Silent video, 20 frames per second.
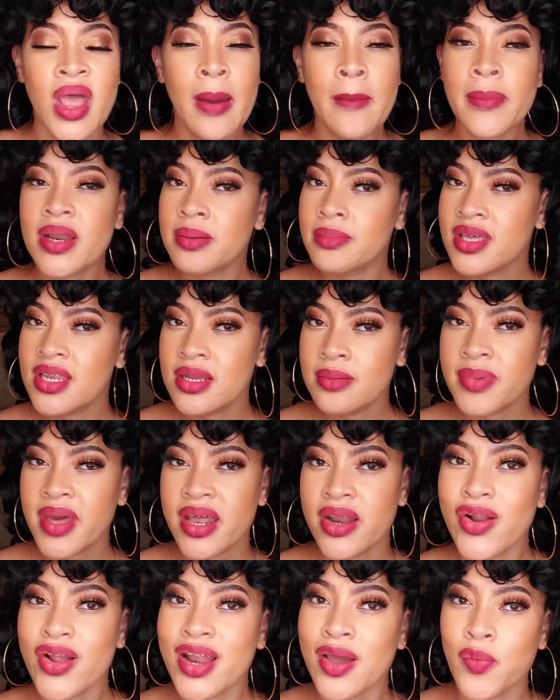but I'm getting
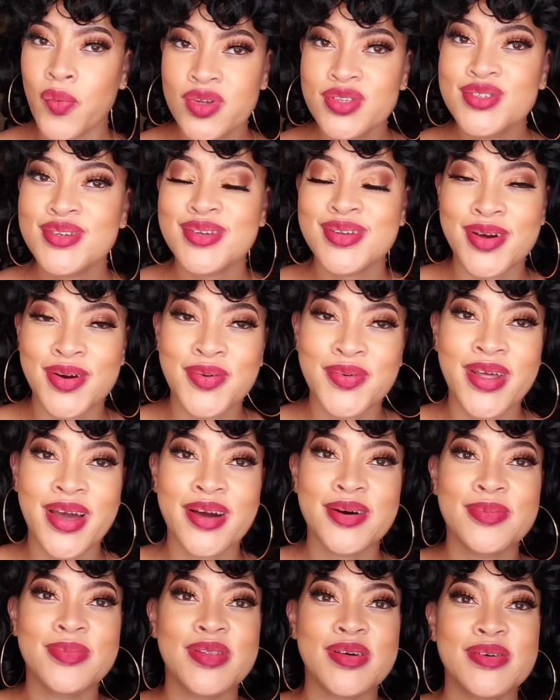better, and I want you to know when I
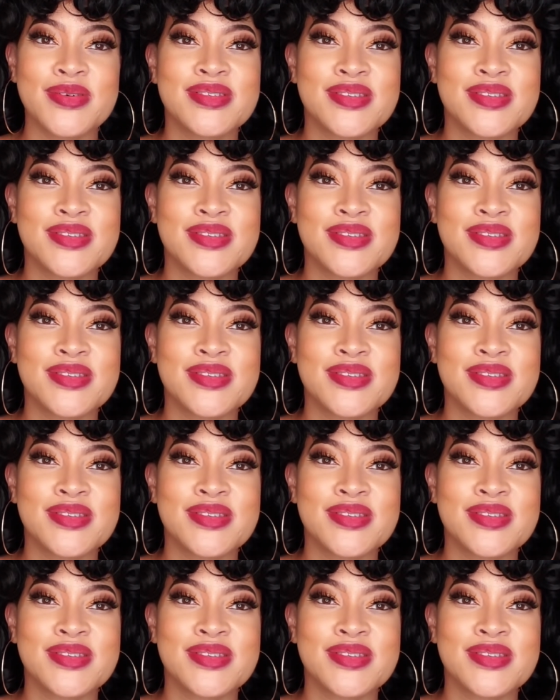upload.